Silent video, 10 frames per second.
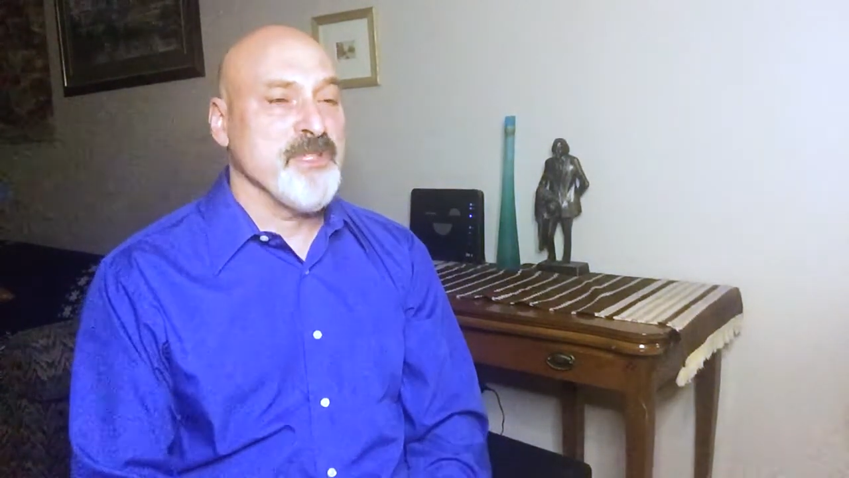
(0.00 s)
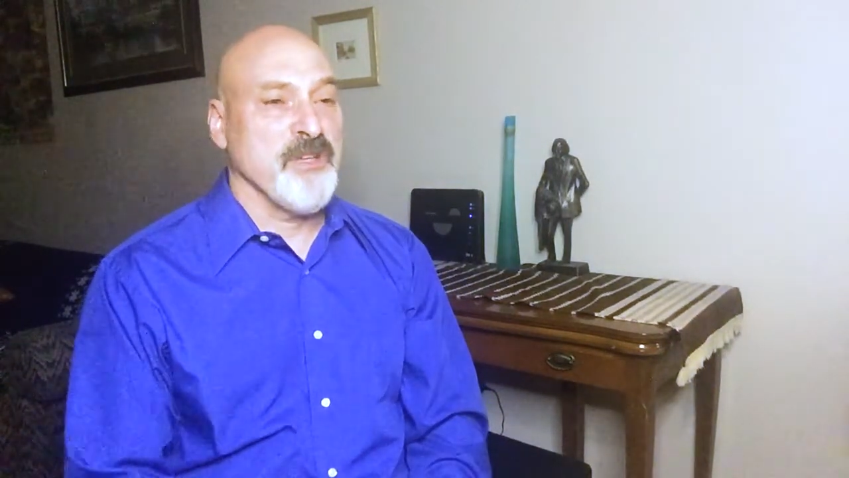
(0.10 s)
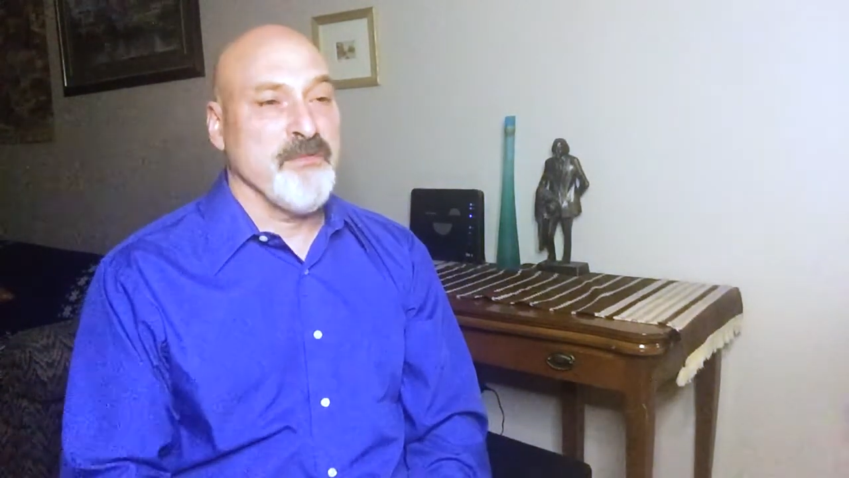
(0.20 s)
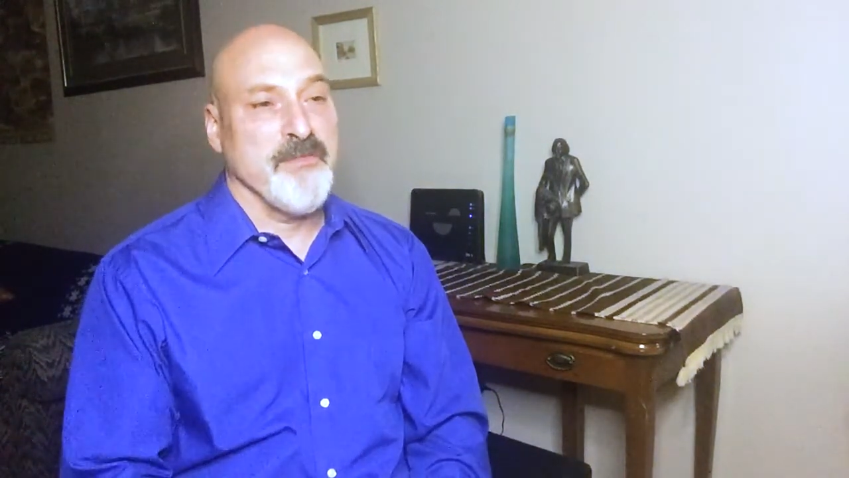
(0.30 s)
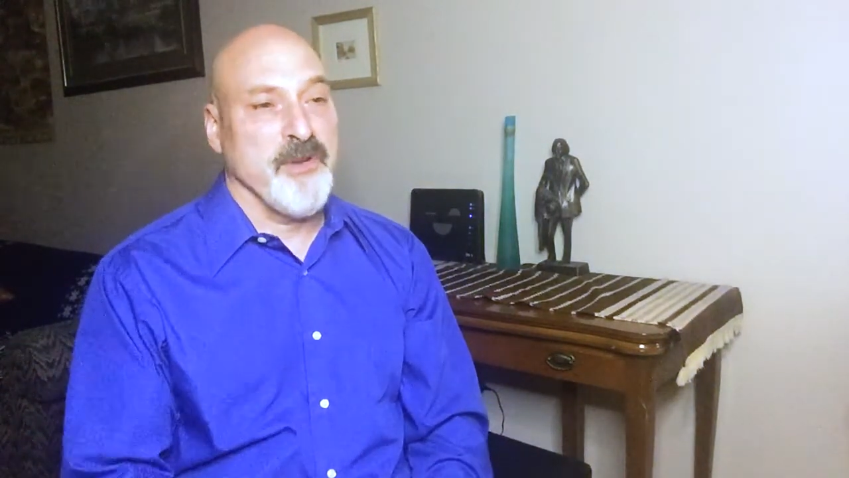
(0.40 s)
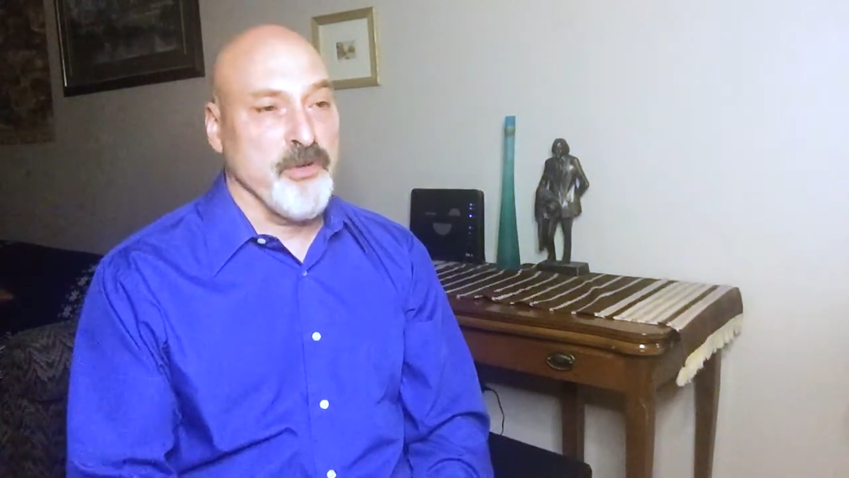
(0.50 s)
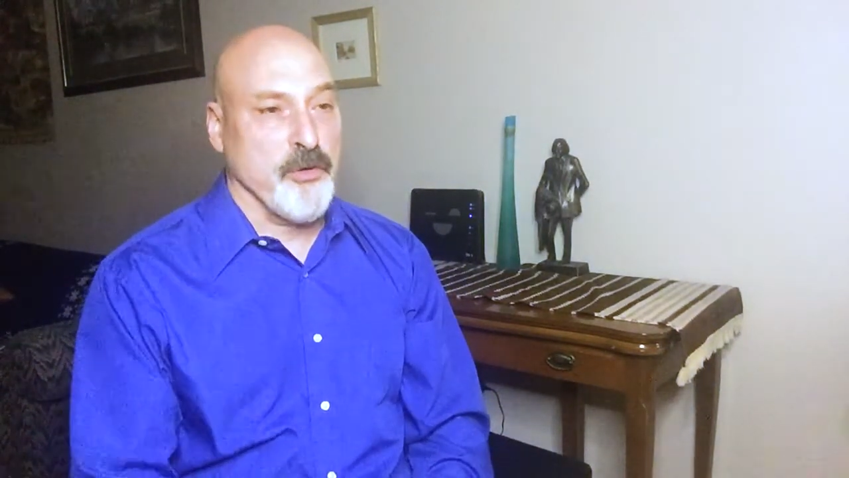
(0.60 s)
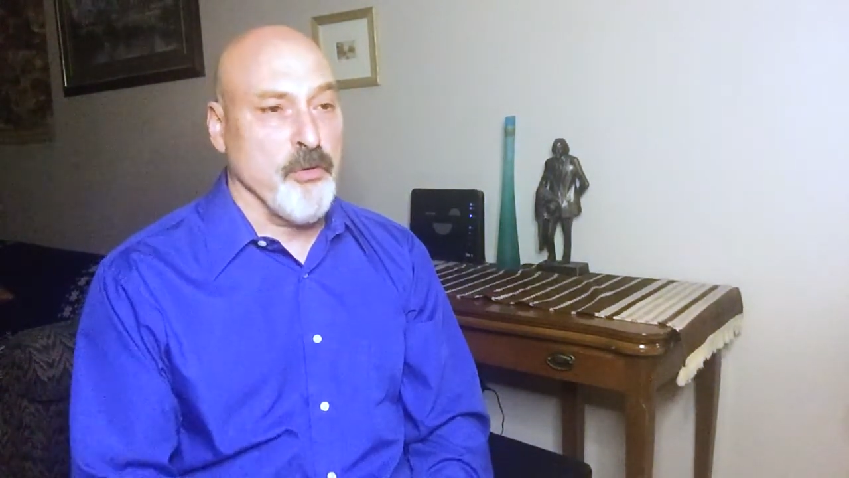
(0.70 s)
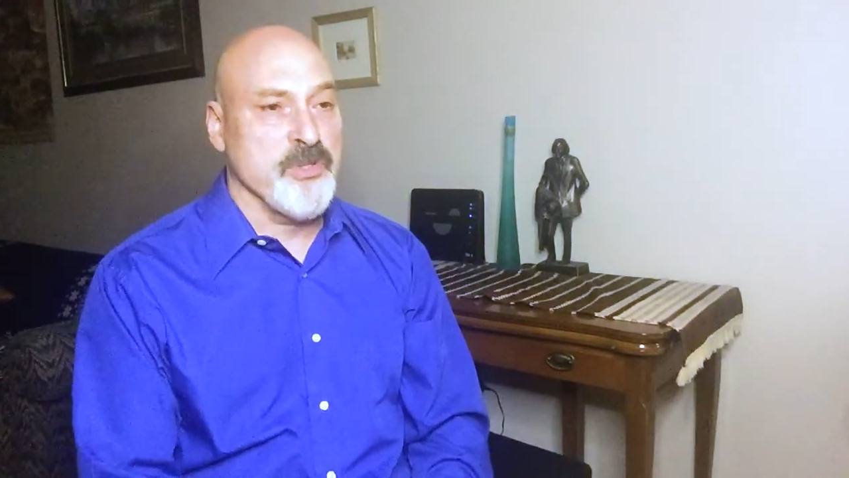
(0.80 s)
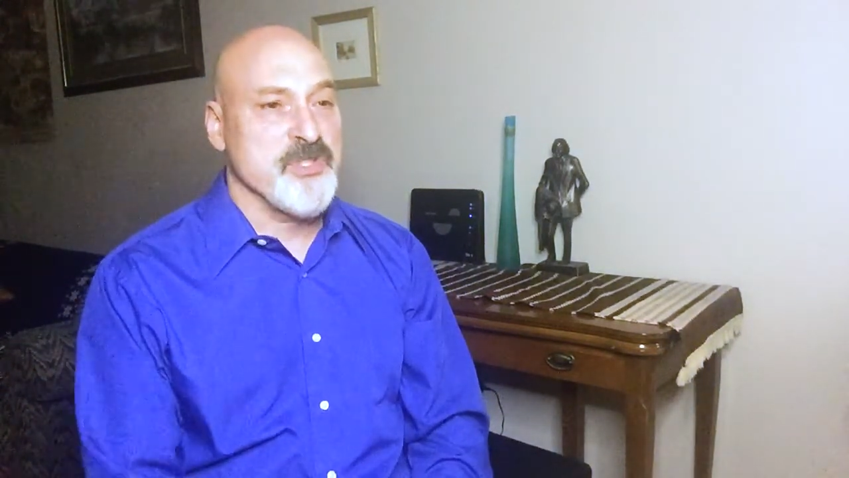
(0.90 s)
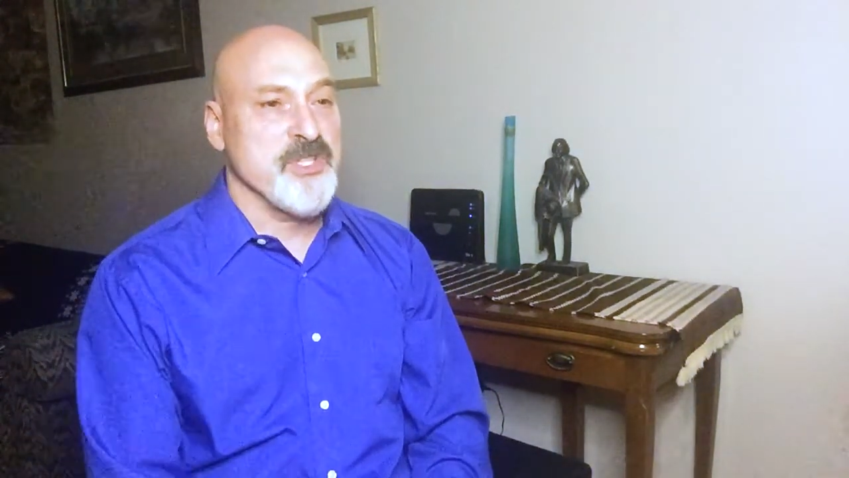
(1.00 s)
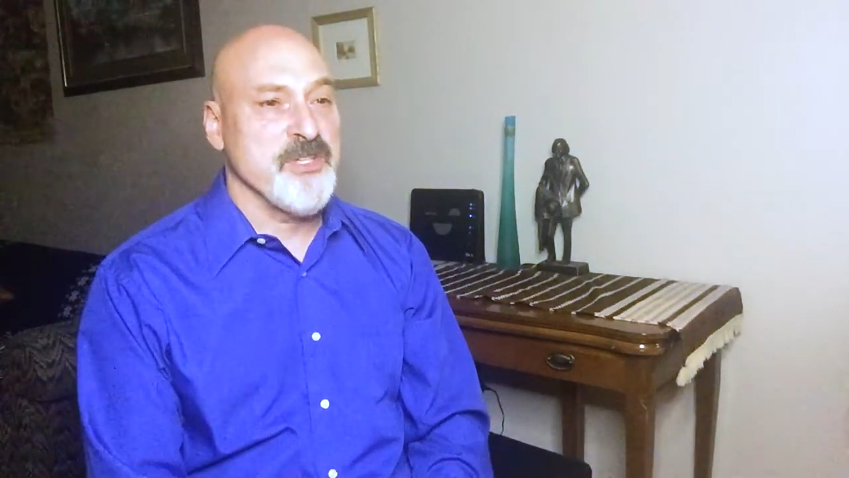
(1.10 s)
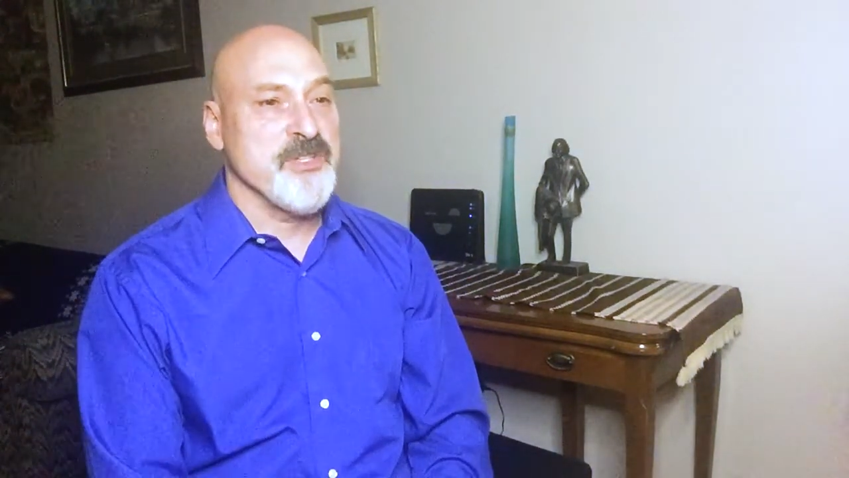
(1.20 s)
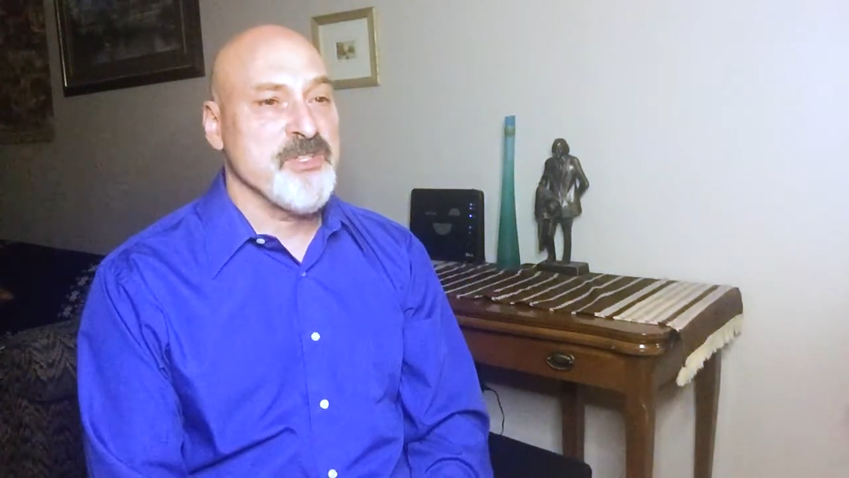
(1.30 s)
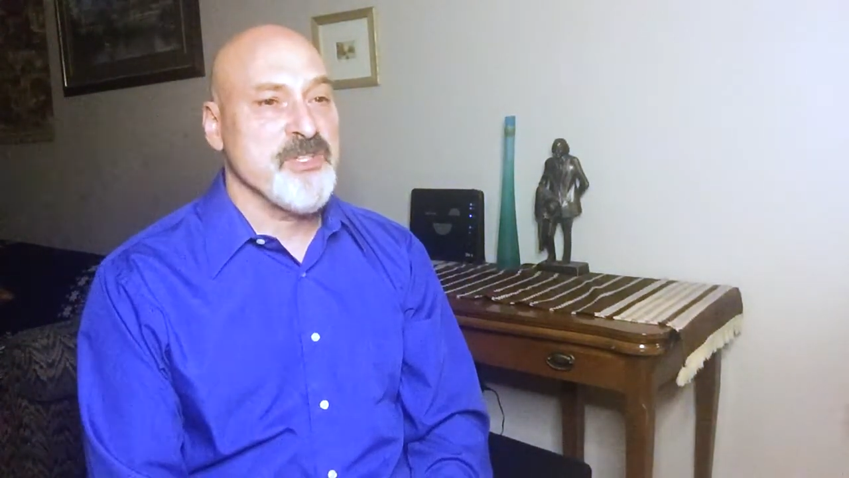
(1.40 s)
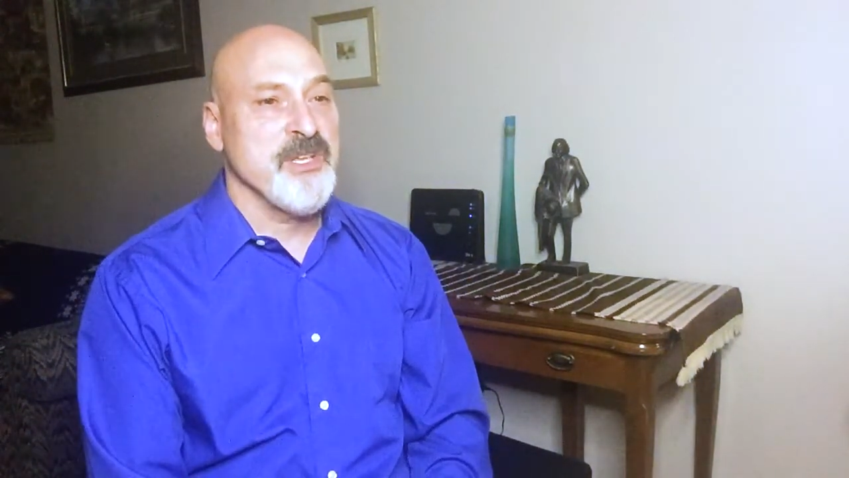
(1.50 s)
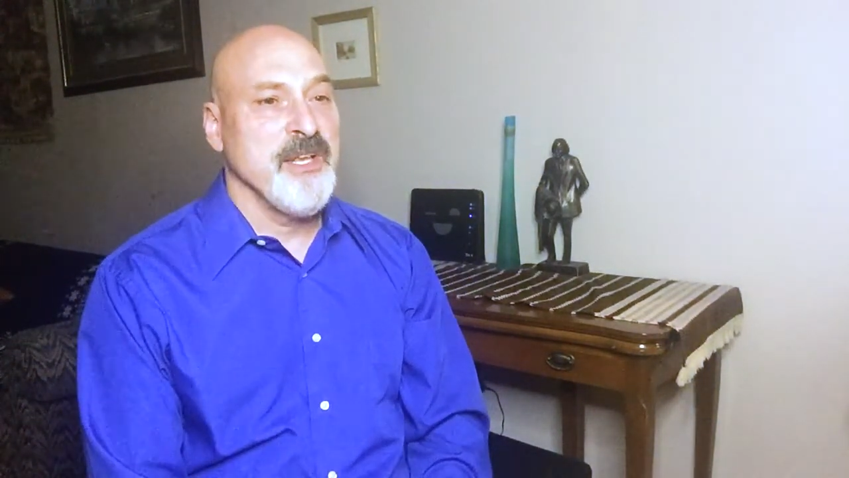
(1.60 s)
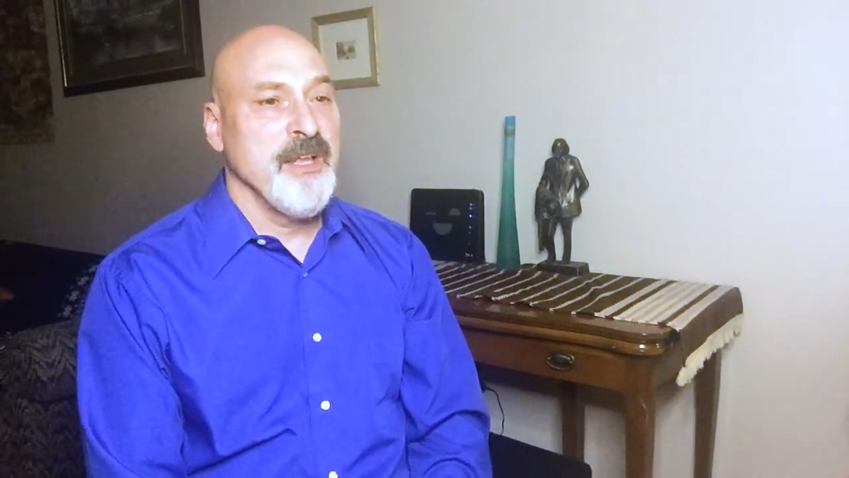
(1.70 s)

tell them about your courses.